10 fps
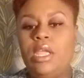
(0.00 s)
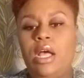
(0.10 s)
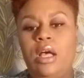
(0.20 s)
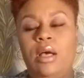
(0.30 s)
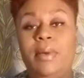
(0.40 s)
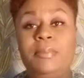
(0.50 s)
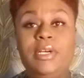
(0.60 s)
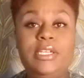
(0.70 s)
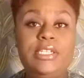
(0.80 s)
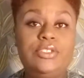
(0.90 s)
I'm
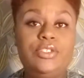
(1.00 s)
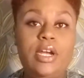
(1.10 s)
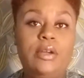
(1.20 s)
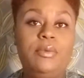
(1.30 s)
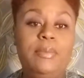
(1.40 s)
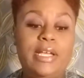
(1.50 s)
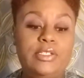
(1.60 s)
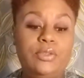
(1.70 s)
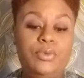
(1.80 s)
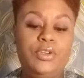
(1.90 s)
going to get started with my
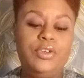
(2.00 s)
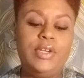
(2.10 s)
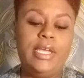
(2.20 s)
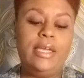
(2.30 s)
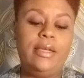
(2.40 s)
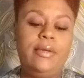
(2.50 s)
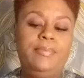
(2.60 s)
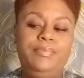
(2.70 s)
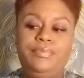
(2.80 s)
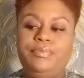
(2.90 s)
surrender deck.
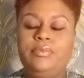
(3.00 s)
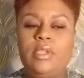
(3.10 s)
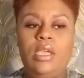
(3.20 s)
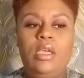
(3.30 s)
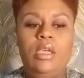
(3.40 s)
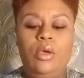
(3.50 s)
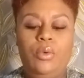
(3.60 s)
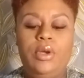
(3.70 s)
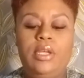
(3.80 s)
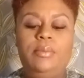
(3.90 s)

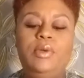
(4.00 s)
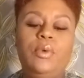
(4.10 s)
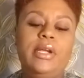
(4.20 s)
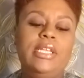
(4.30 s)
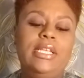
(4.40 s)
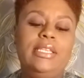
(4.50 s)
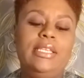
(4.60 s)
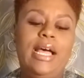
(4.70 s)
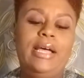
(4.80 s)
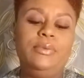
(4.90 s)
We're going to be working a
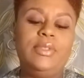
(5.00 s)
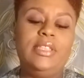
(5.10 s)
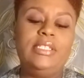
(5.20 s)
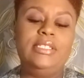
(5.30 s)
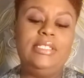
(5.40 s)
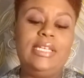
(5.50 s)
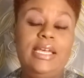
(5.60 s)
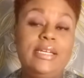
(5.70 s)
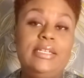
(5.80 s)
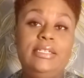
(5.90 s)
lot with this
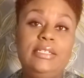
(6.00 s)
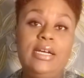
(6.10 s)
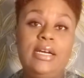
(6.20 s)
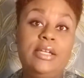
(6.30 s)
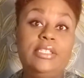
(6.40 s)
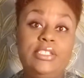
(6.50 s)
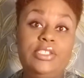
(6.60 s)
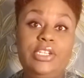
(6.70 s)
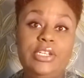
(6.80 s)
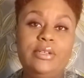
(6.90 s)
deck
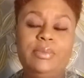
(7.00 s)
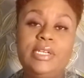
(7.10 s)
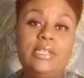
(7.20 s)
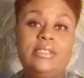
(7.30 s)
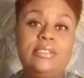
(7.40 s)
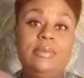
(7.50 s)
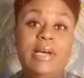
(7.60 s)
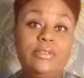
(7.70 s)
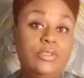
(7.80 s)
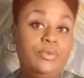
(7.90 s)
this year because it's
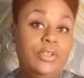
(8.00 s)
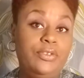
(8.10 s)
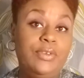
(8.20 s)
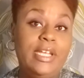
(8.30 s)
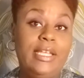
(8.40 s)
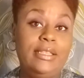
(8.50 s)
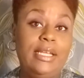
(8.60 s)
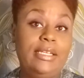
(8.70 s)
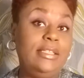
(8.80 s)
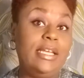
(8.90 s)
about surrendering and
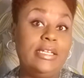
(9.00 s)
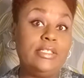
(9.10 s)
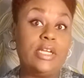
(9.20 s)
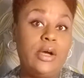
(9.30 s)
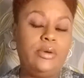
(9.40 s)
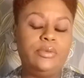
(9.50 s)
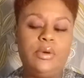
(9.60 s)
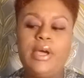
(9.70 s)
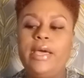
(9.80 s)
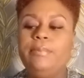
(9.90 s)
letting things go,
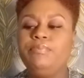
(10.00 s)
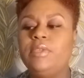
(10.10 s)
okay?